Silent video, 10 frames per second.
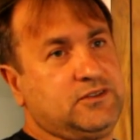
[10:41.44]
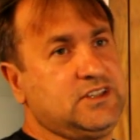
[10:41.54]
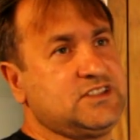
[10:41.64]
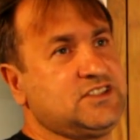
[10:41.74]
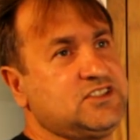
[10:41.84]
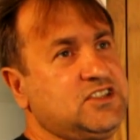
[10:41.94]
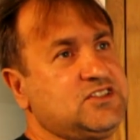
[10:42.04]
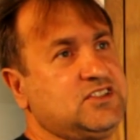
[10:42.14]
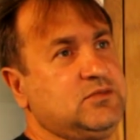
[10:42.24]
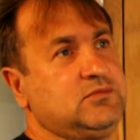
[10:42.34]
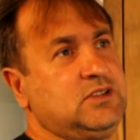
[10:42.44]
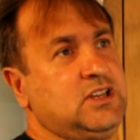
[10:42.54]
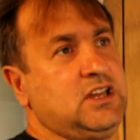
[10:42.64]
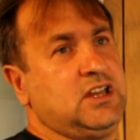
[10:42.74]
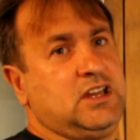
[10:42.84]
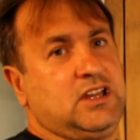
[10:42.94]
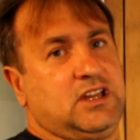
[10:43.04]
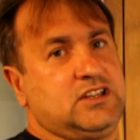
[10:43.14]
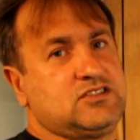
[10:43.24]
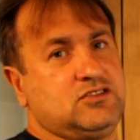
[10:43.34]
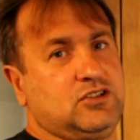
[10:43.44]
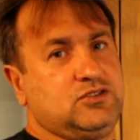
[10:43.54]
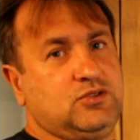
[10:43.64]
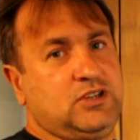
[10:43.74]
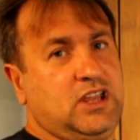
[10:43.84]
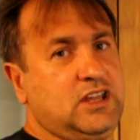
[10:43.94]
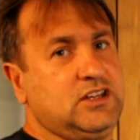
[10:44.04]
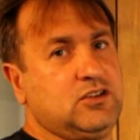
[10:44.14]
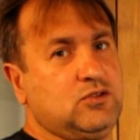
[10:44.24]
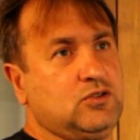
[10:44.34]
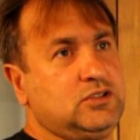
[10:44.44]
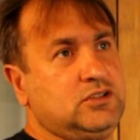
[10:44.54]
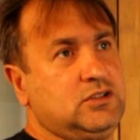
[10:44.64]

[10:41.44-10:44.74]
this system it's not doing any good